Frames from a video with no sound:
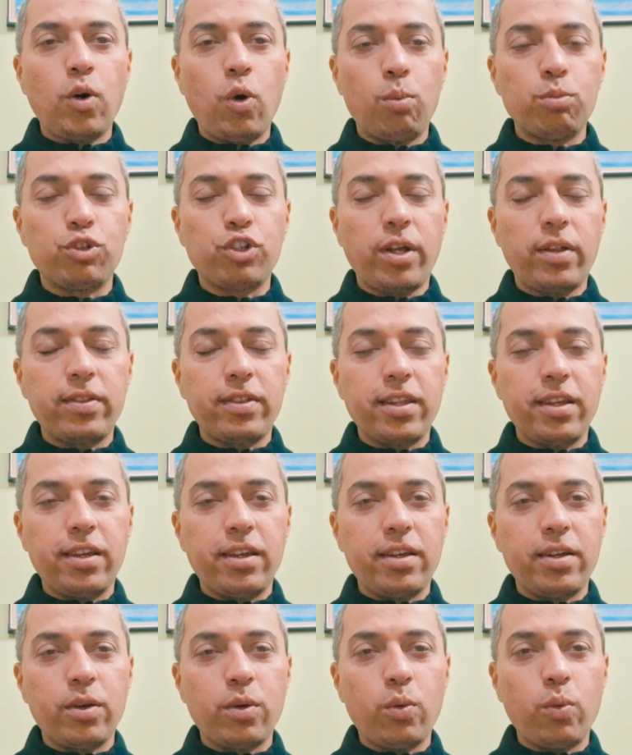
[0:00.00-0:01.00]
Om Shanti.
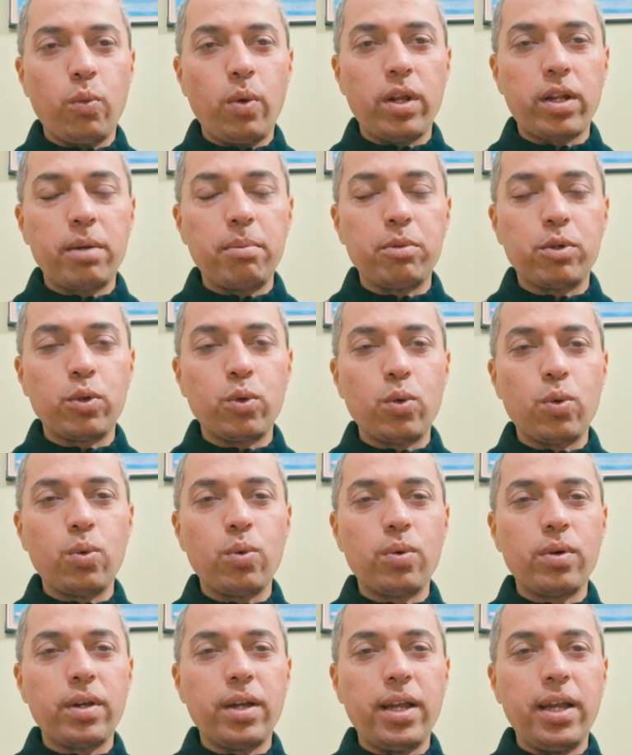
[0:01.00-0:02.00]
Welcome
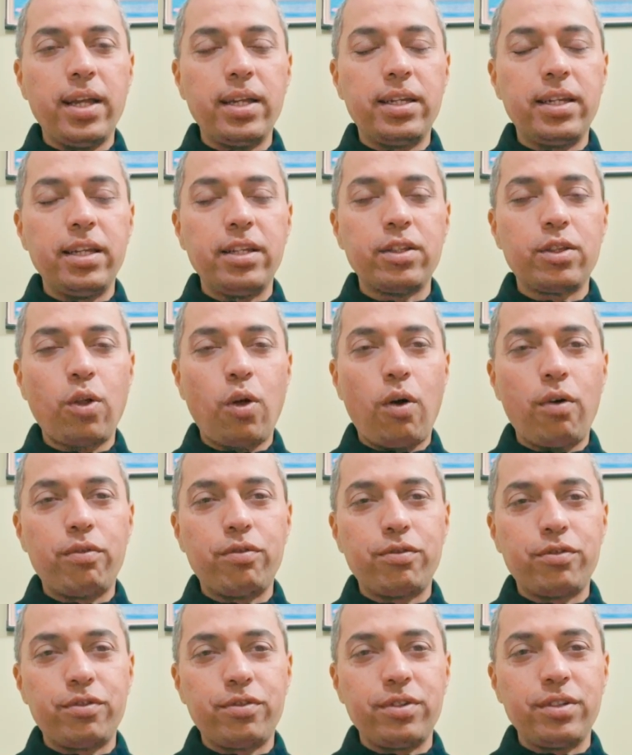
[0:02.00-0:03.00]
to 18th
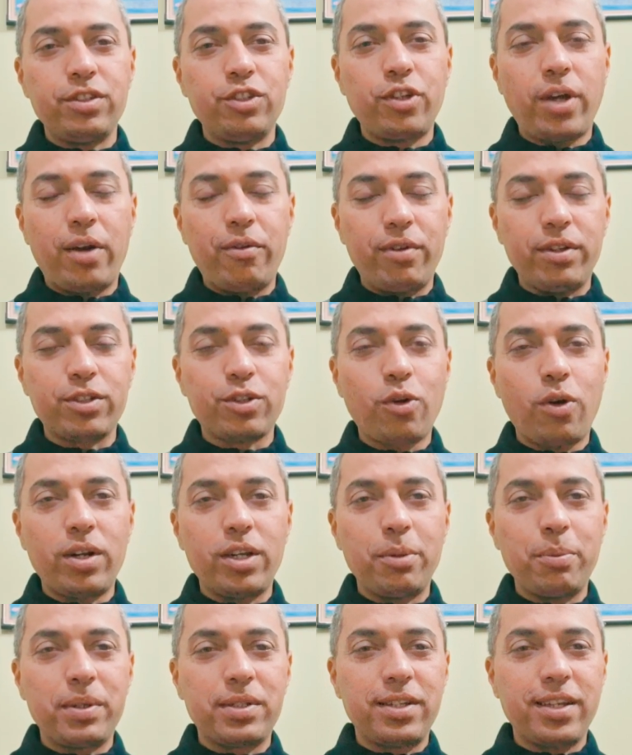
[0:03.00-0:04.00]
of January's
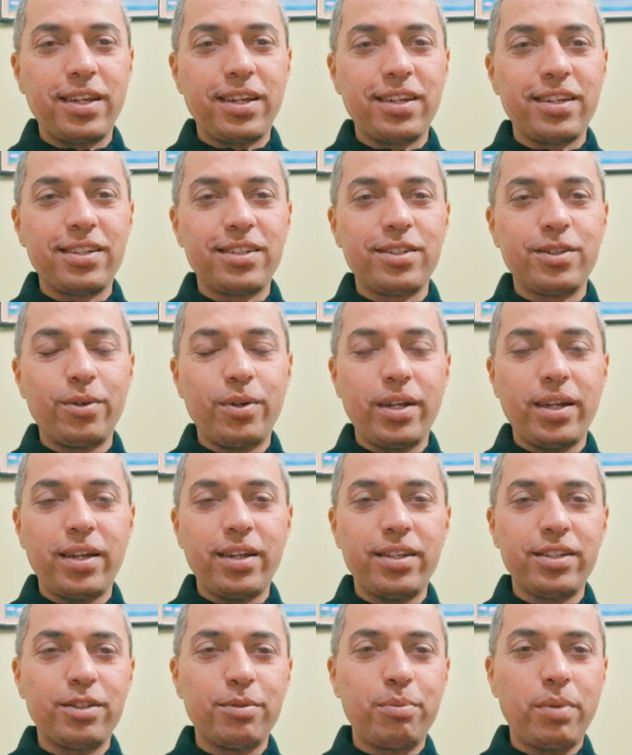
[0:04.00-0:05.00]
Godly Blessing. Today
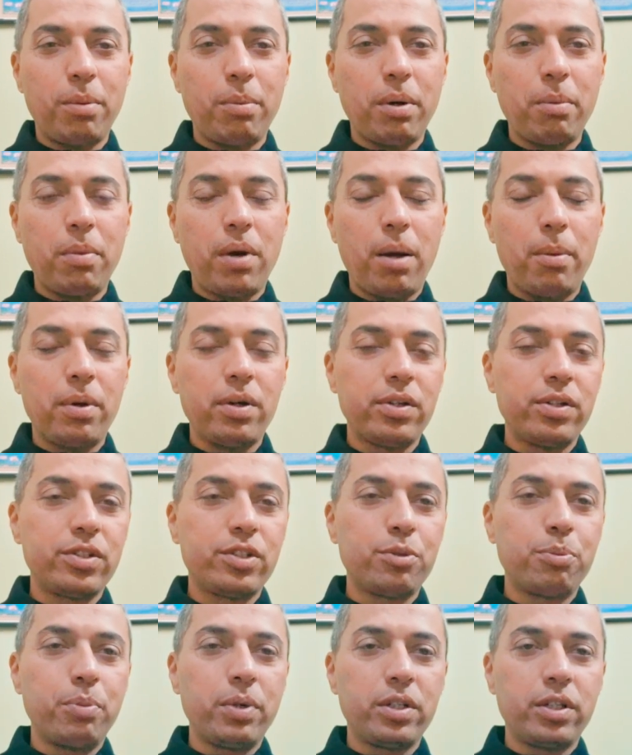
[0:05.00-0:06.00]
is Brahma
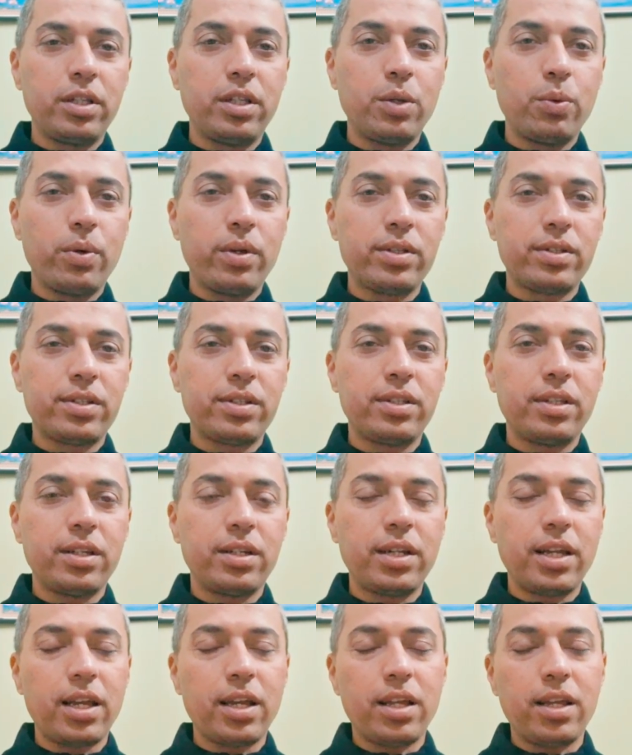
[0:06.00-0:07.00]
Baba's Mriti Devas, the
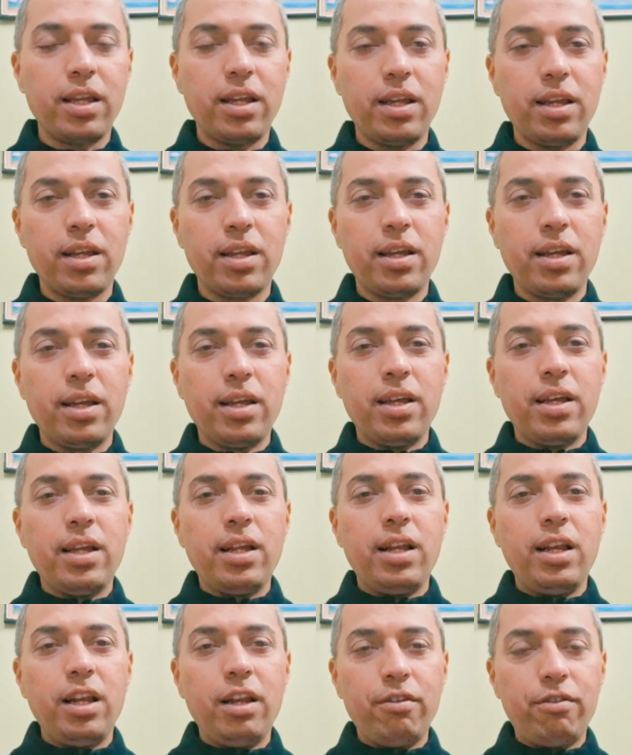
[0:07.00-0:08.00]
day he
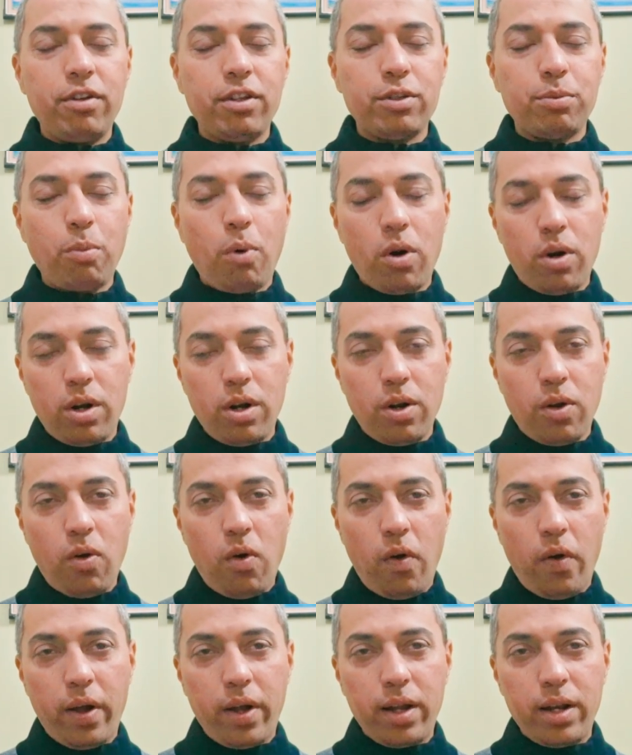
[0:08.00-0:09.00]
left his mortal
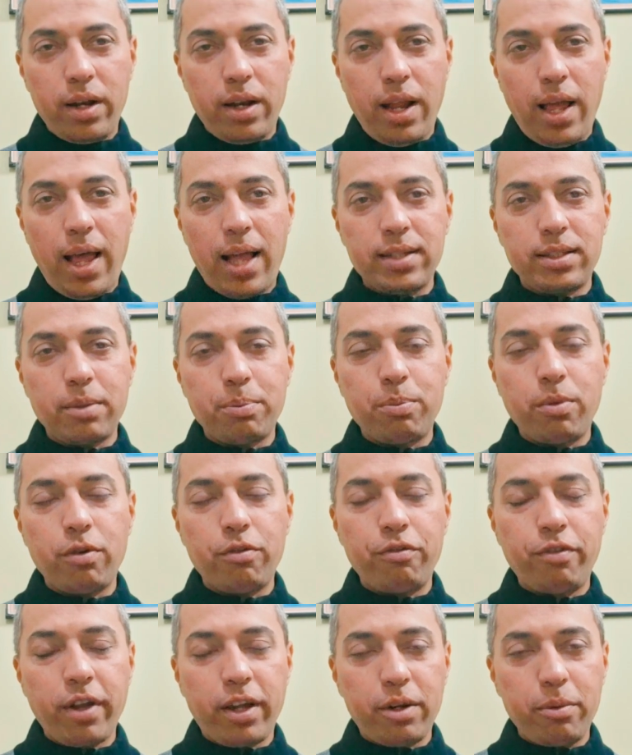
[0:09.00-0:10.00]
coil as a
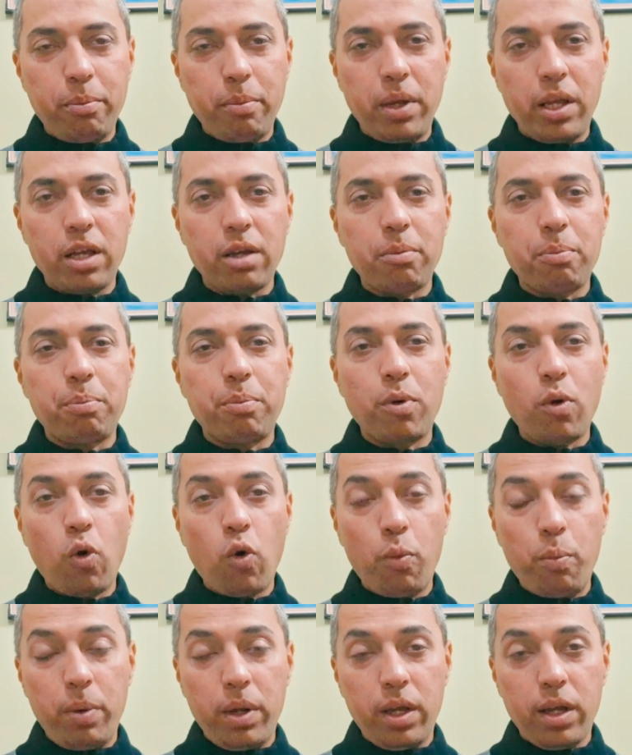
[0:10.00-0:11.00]
perfect being,
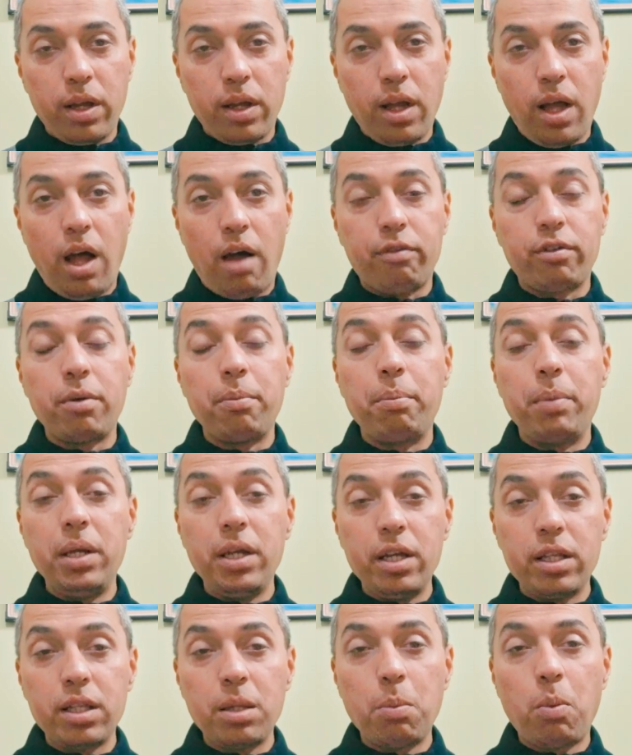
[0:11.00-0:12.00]
pure being. After
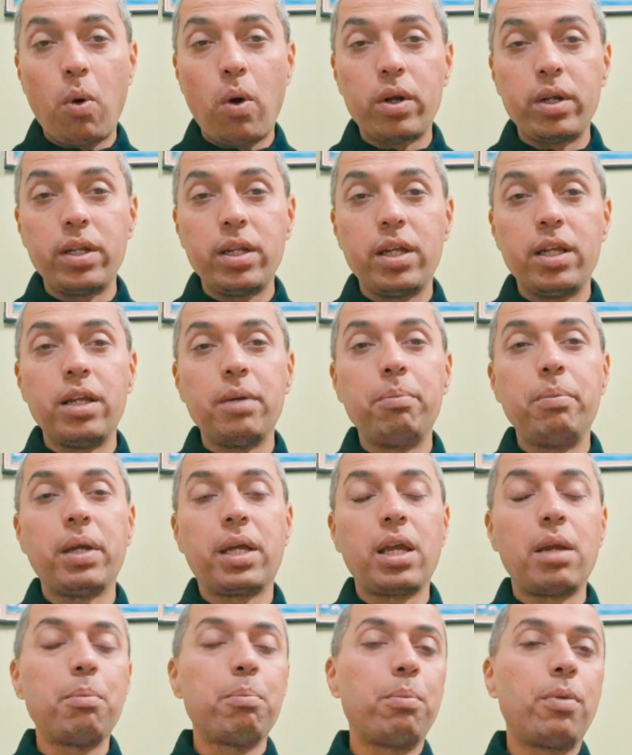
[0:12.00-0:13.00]
being in the body, he
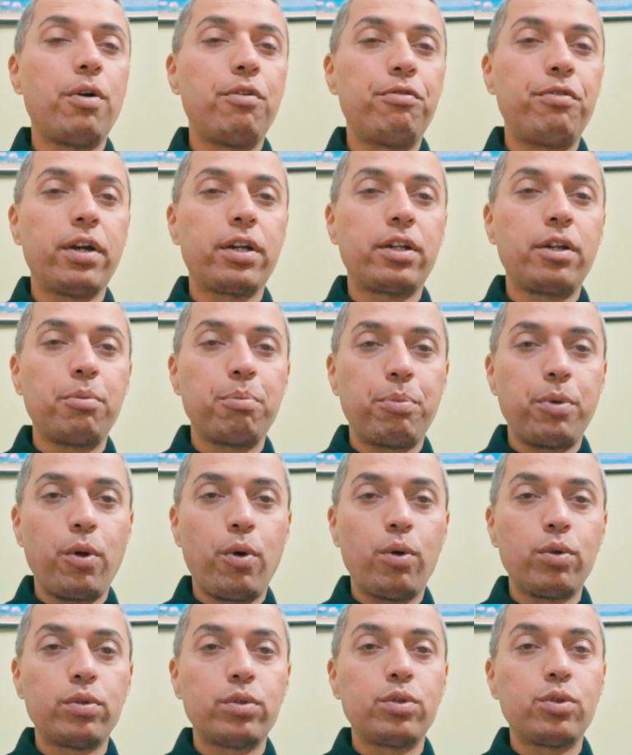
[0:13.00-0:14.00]
became perfect and
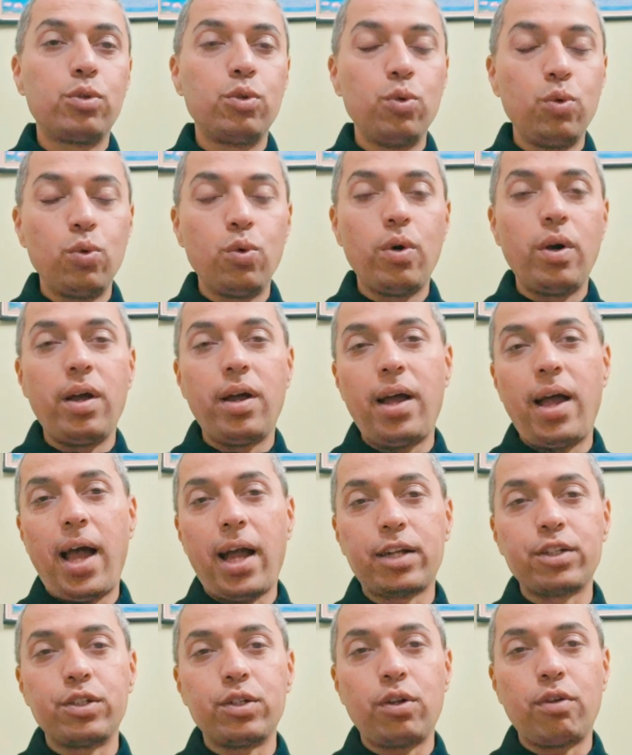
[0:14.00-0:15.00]
pure through
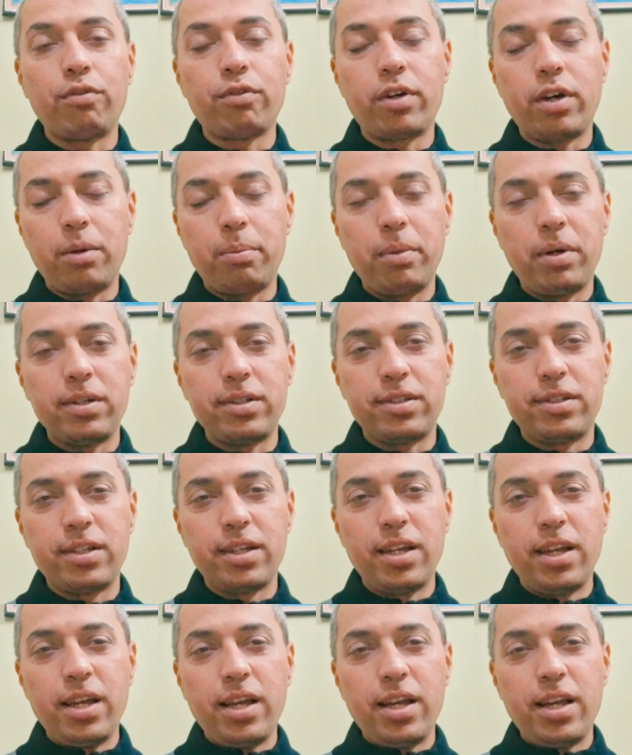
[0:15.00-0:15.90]
action of karmas